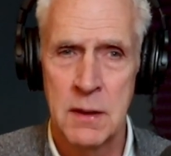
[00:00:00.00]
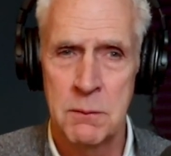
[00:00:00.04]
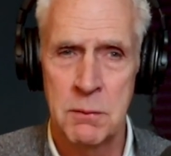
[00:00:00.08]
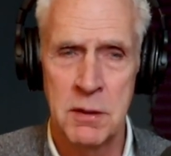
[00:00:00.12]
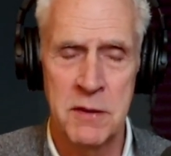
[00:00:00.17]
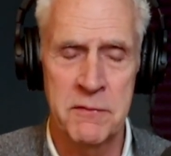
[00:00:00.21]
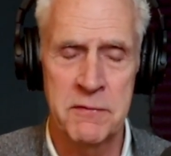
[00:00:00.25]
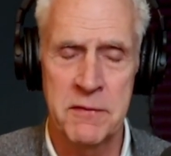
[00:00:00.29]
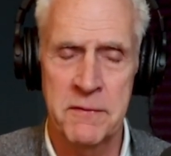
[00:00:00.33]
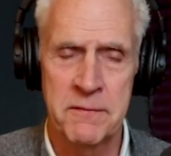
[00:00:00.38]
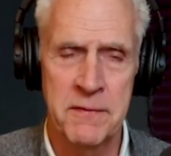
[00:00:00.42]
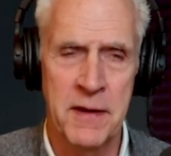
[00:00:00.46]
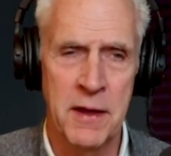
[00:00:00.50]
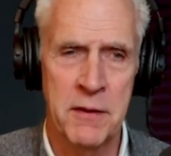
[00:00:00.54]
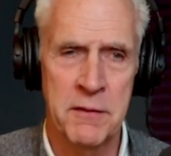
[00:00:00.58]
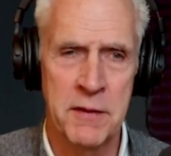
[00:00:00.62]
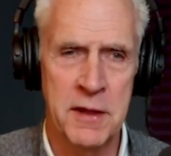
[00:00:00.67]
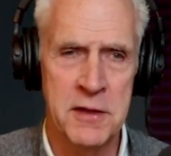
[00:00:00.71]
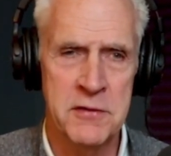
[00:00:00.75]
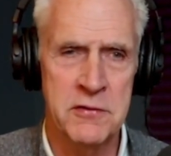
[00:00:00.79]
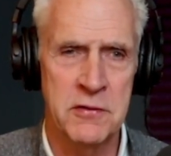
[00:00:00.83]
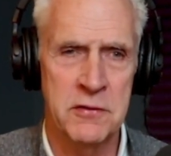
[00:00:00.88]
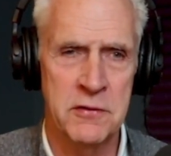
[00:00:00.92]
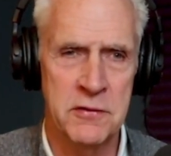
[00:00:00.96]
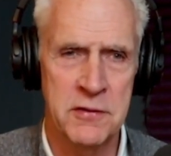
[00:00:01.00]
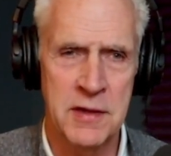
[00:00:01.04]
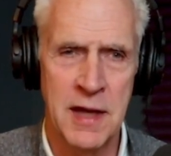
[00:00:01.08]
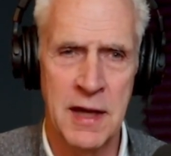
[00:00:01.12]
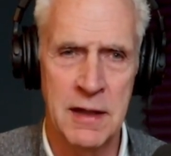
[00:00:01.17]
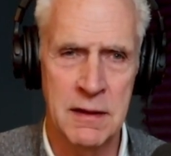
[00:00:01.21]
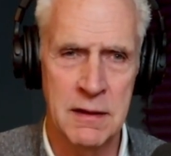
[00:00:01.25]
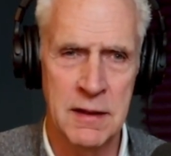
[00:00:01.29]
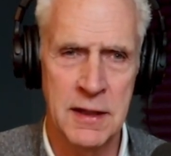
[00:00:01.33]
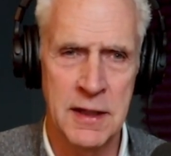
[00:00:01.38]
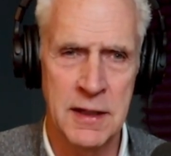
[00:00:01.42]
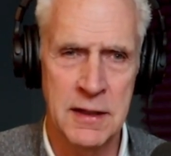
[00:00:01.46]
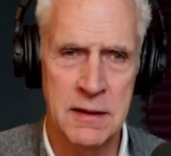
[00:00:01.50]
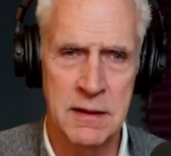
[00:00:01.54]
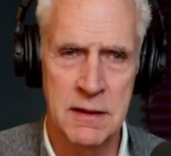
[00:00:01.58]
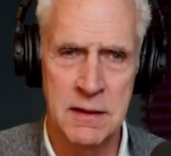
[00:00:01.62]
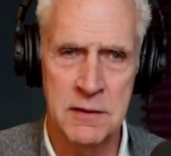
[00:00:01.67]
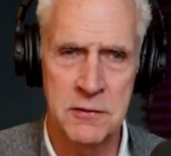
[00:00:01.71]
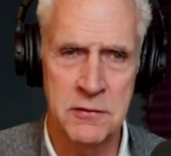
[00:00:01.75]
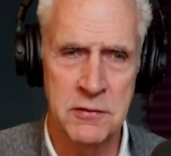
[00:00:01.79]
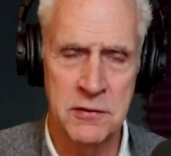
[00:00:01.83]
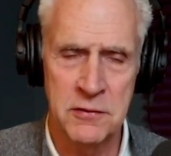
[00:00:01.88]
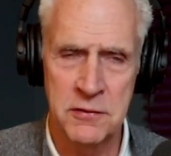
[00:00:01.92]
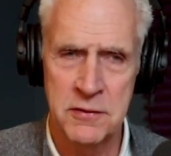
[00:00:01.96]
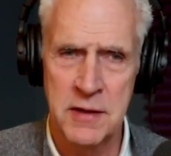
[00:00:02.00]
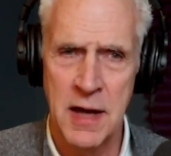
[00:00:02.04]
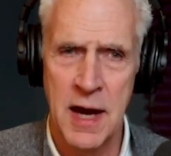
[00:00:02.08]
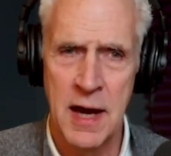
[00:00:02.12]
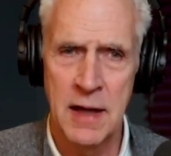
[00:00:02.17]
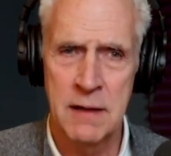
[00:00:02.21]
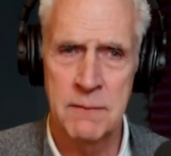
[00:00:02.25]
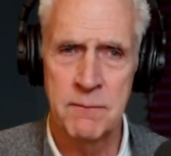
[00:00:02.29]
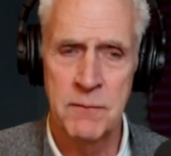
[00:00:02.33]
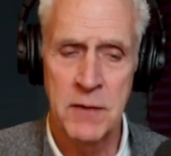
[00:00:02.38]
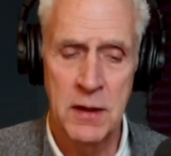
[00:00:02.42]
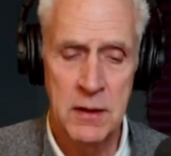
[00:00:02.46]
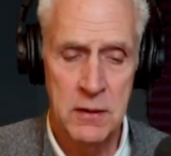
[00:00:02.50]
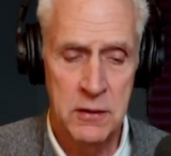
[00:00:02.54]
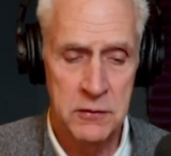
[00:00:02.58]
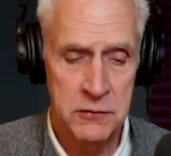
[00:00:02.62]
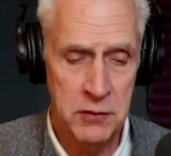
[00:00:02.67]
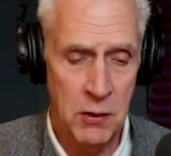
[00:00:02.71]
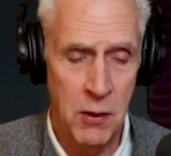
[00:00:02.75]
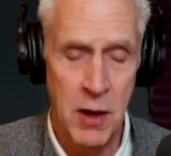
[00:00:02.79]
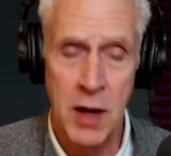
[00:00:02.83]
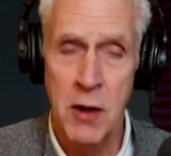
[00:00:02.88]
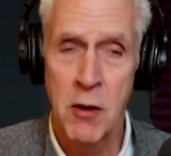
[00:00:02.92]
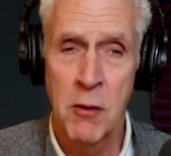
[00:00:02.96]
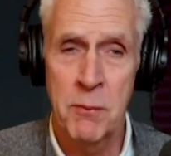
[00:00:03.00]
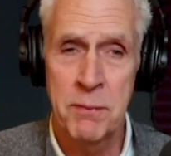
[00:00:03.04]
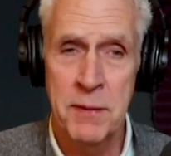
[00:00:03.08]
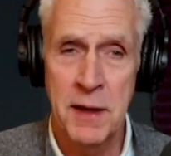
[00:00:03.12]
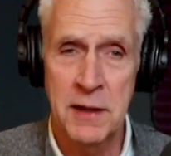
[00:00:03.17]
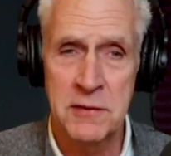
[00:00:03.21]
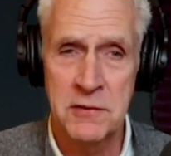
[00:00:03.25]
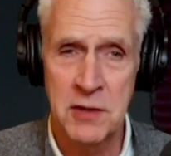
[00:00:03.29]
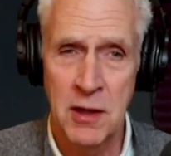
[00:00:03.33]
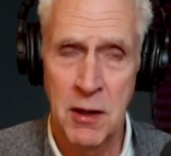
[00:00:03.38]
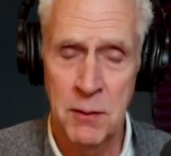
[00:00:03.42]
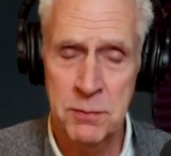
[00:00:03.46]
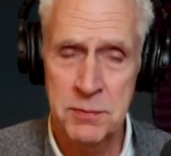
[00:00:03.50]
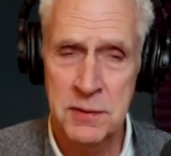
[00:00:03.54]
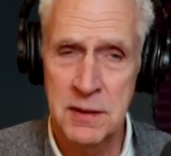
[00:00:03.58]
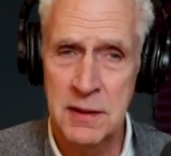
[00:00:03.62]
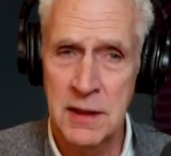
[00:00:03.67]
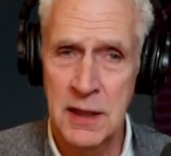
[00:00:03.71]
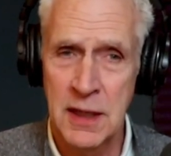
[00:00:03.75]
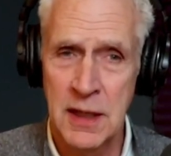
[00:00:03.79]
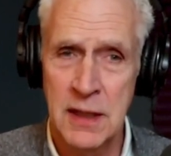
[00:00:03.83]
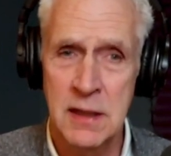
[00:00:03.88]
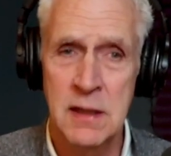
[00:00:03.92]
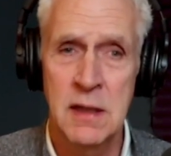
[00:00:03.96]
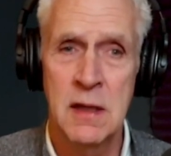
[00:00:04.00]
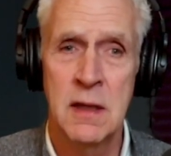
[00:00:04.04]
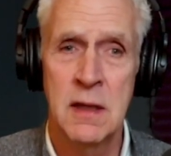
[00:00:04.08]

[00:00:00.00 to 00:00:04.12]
But if the foundation's not laid, it's just not. So I hope that's helped today.